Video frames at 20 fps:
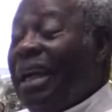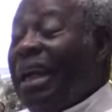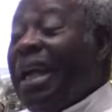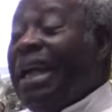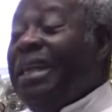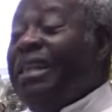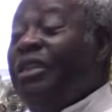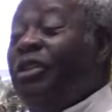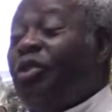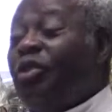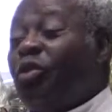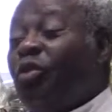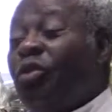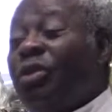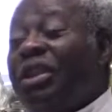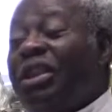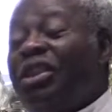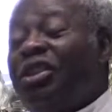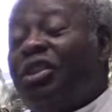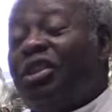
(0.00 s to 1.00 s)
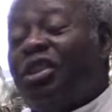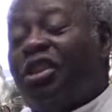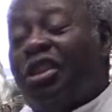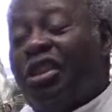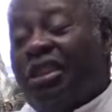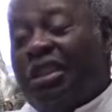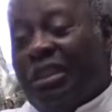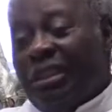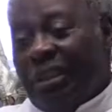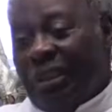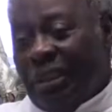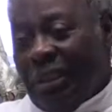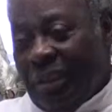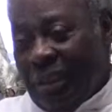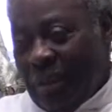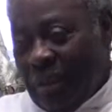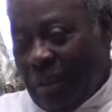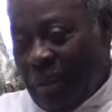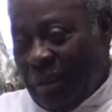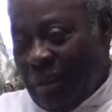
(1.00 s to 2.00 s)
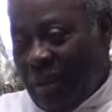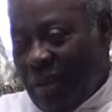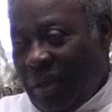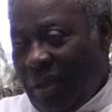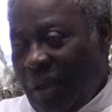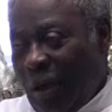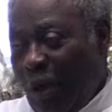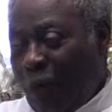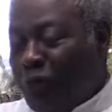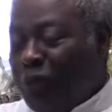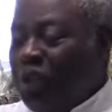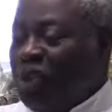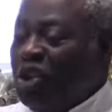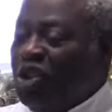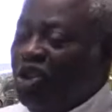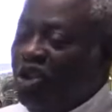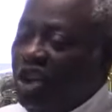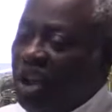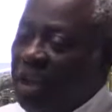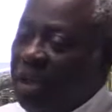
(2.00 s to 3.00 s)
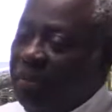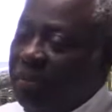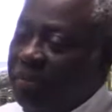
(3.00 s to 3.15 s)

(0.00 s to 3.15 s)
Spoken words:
into the tree of Israel.